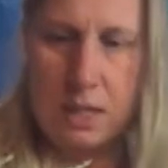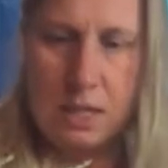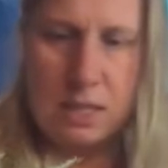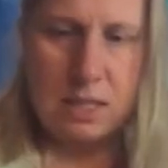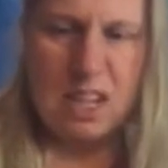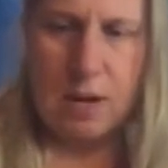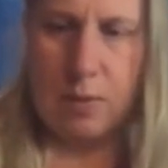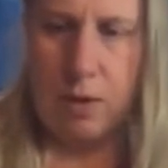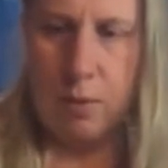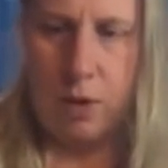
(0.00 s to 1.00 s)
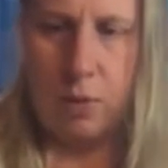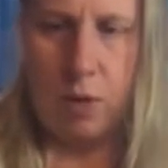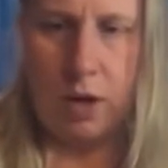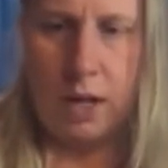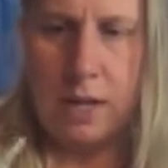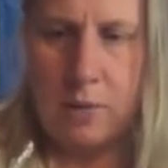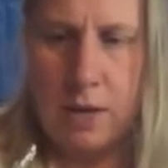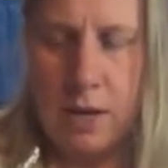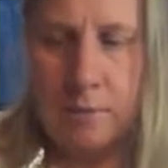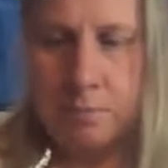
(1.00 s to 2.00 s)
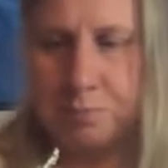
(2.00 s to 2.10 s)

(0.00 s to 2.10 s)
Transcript: stay right where you want anyway.